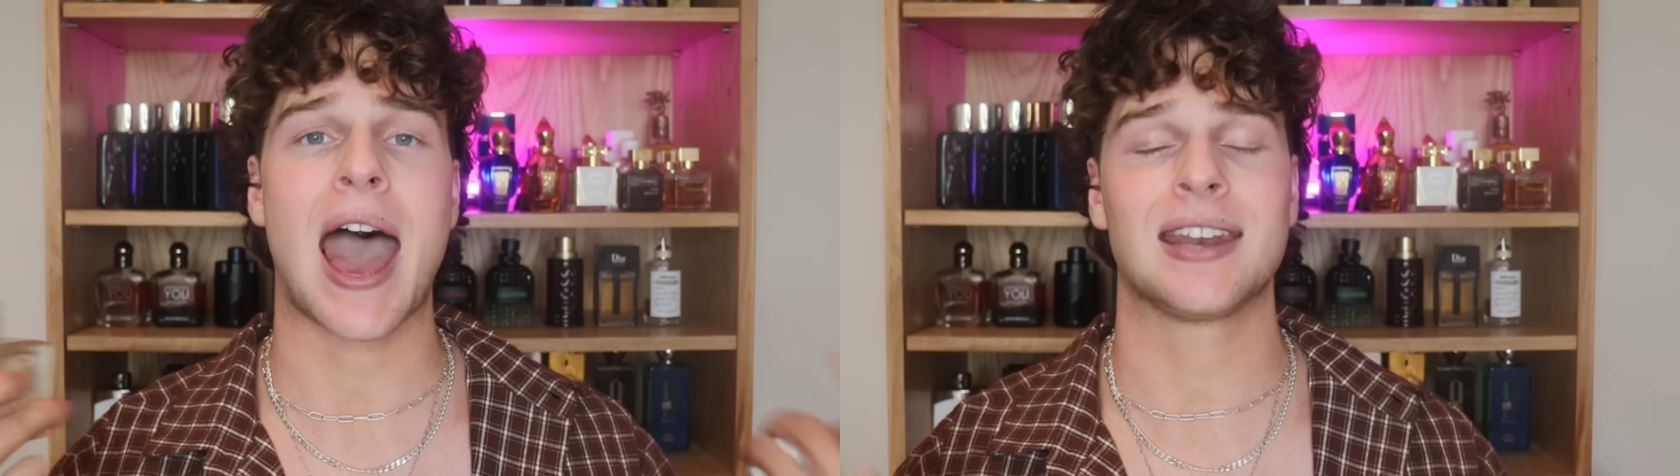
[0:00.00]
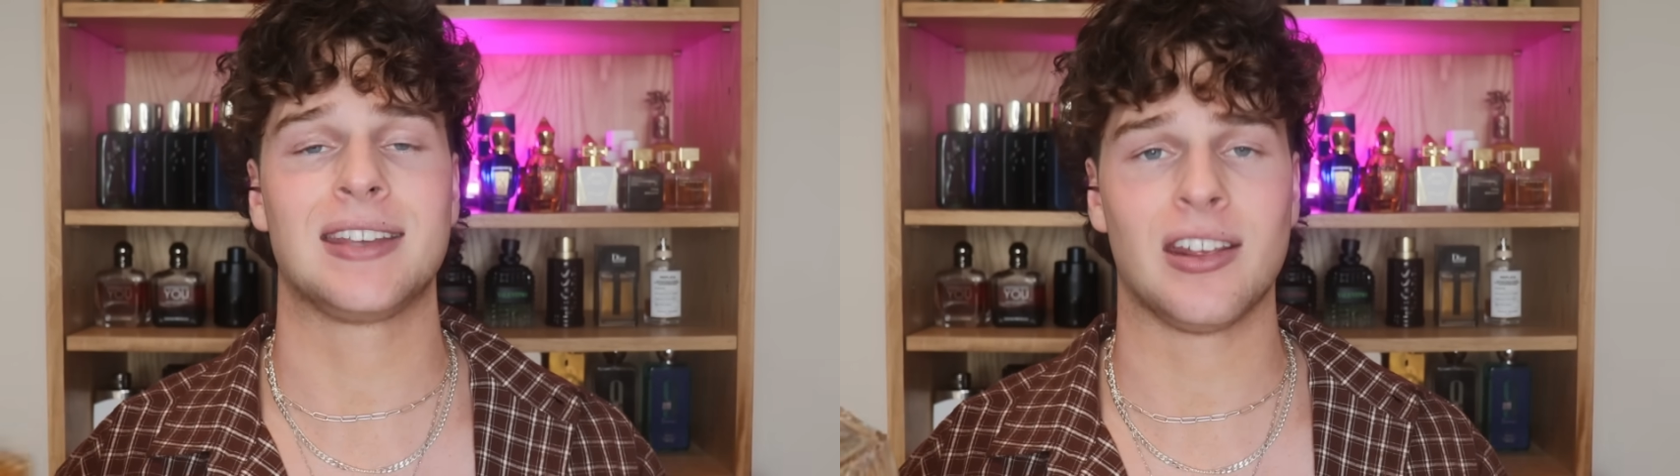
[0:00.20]

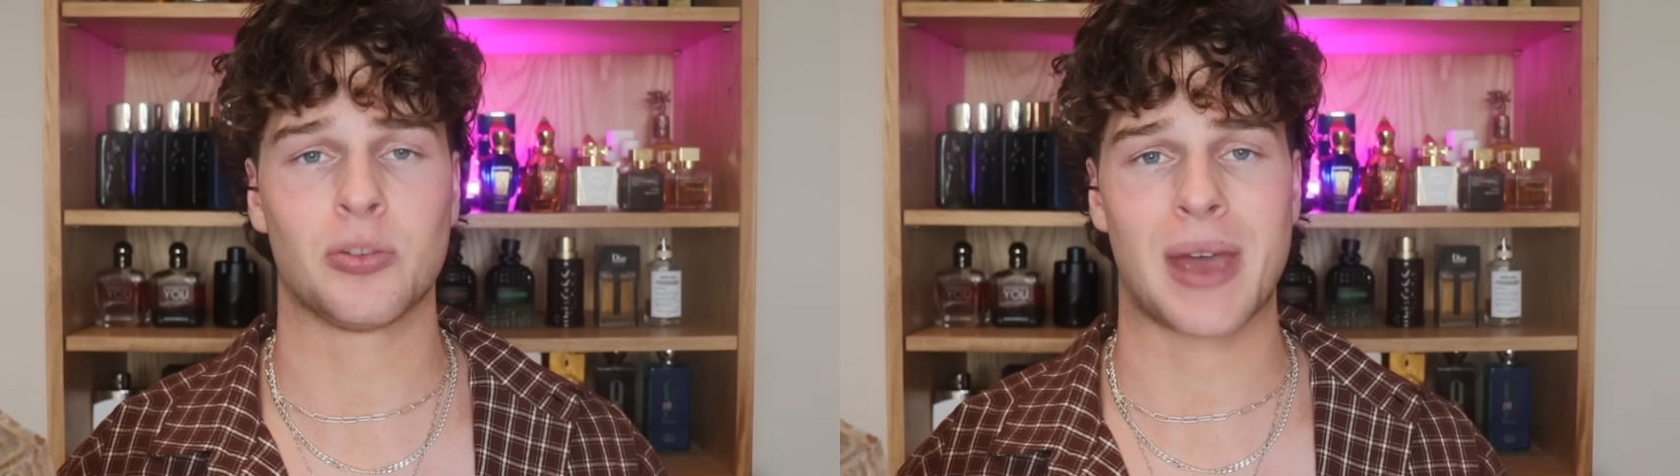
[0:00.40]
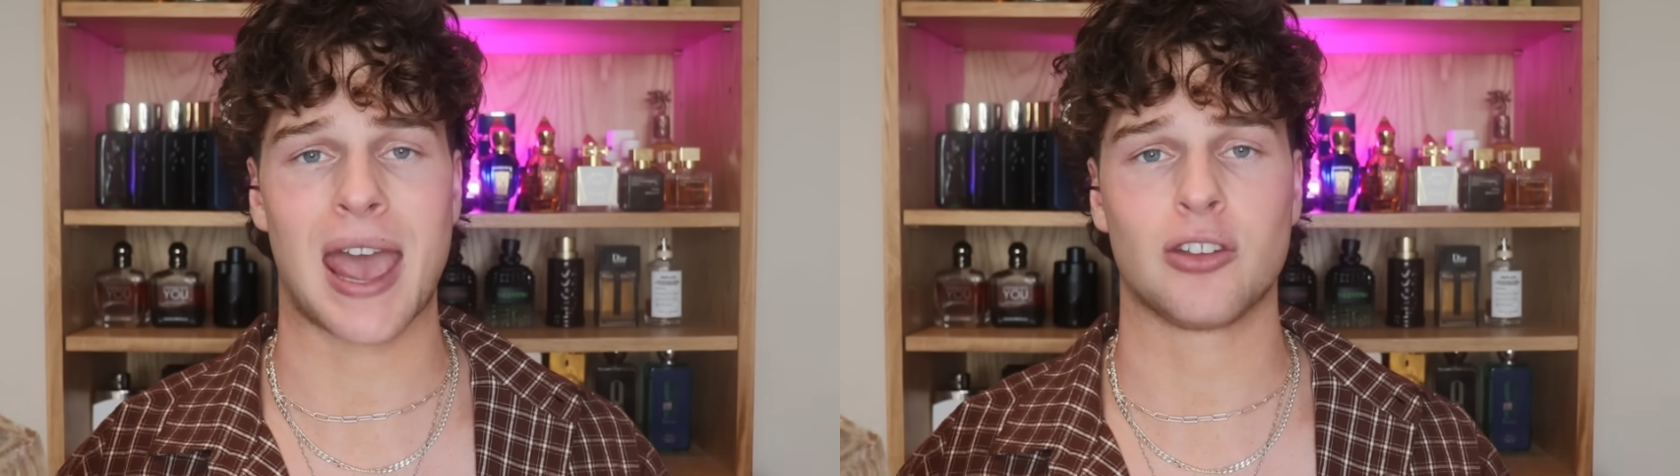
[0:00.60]
and
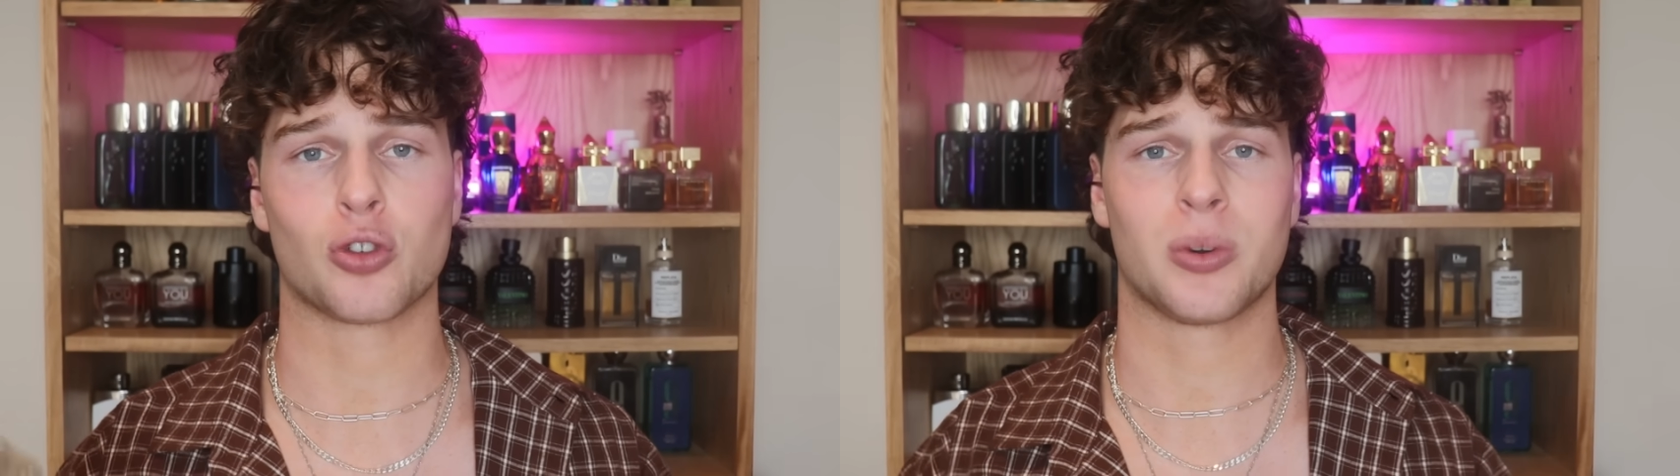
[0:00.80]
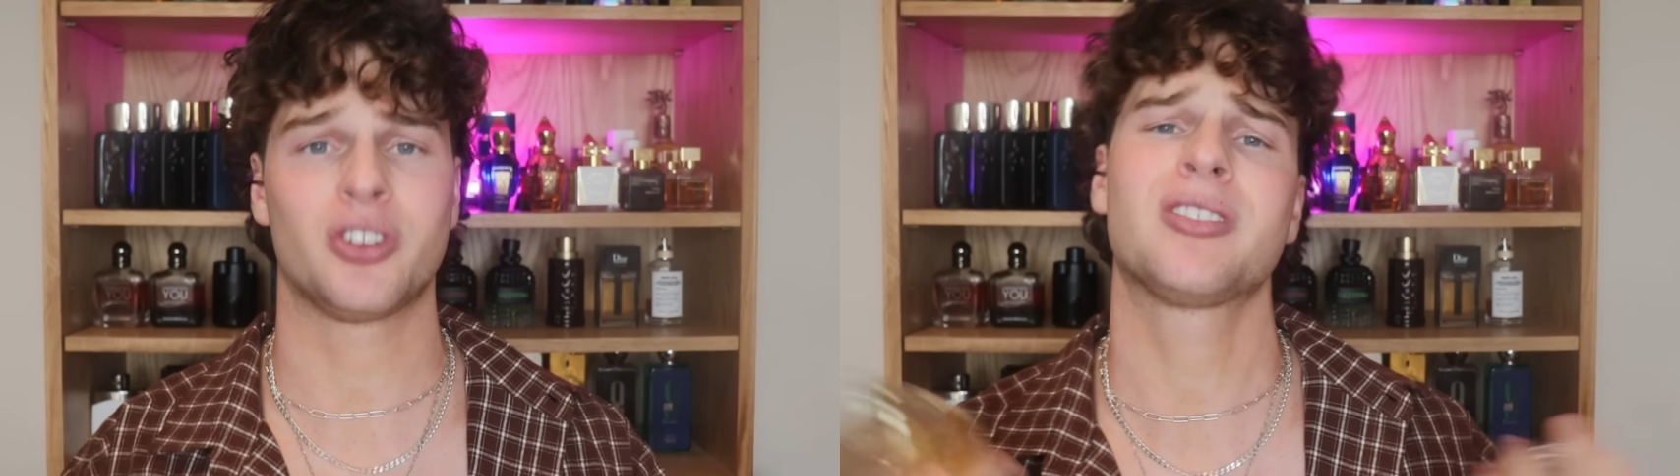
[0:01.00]
Kismet
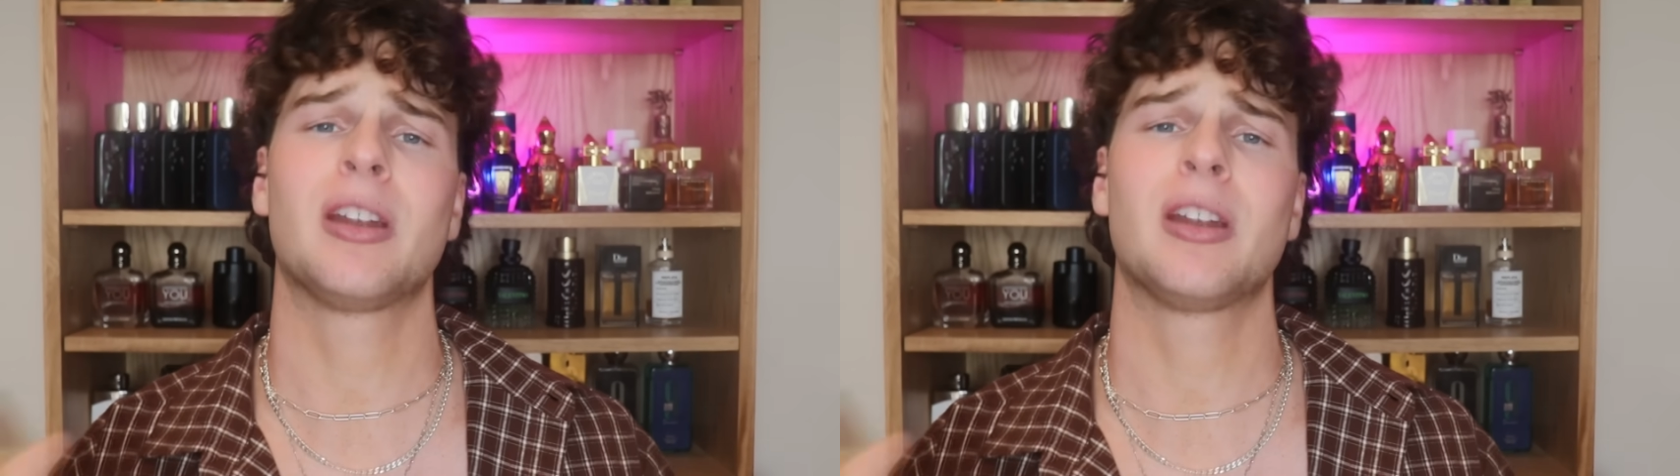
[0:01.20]
Angel, which is